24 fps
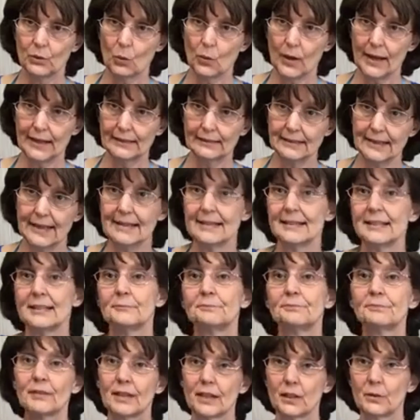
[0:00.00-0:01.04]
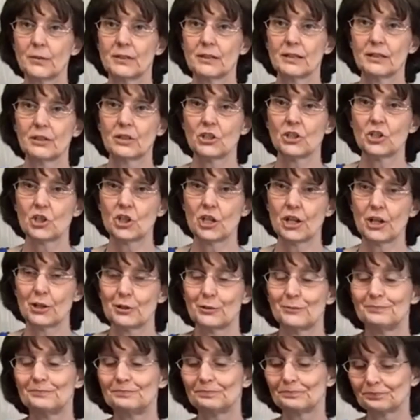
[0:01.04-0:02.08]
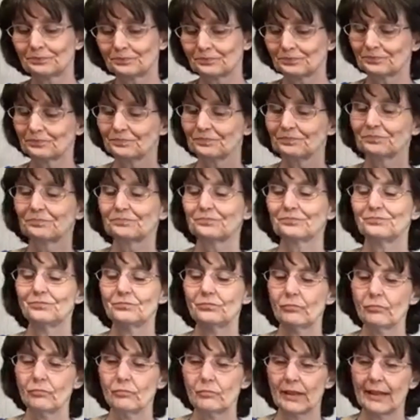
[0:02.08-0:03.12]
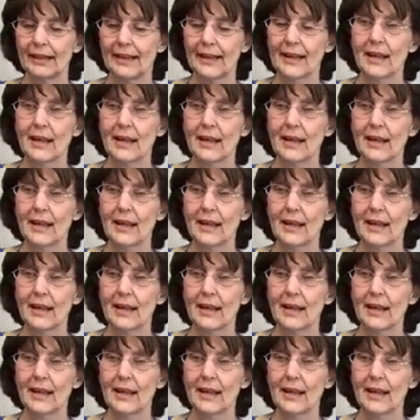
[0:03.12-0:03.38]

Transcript: White Lightning, like we did the chair. Okay,